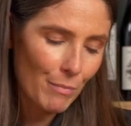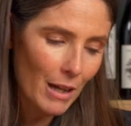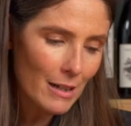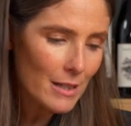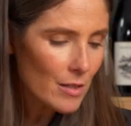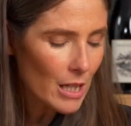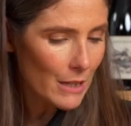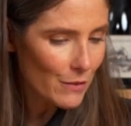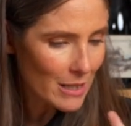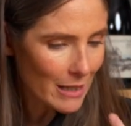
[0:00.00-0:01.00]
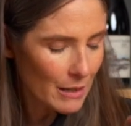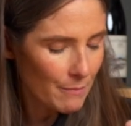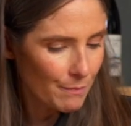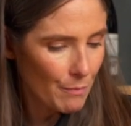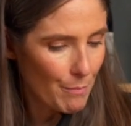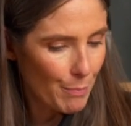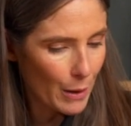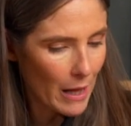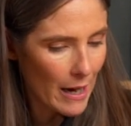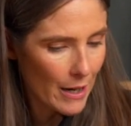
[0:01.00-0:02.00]
can't decide if it's like a
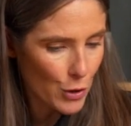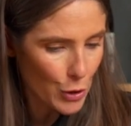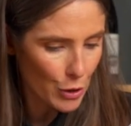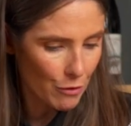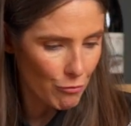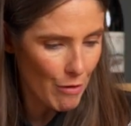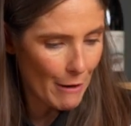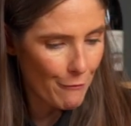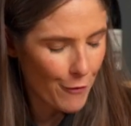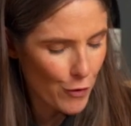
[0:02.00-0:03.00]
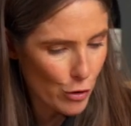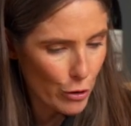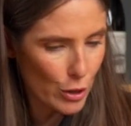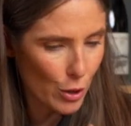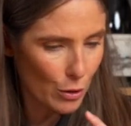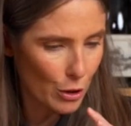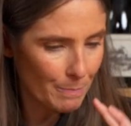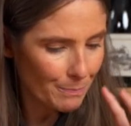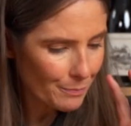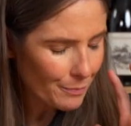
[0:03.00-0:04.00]
blood or red fruit or
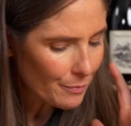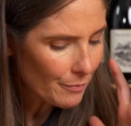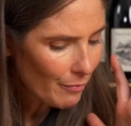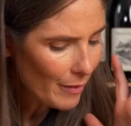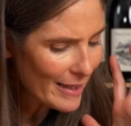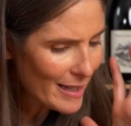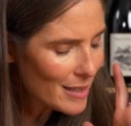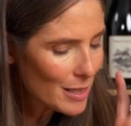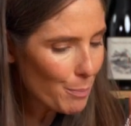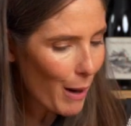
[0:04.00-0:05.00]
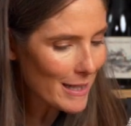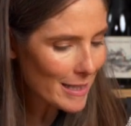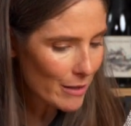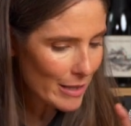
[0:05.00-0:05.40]
there's spice there.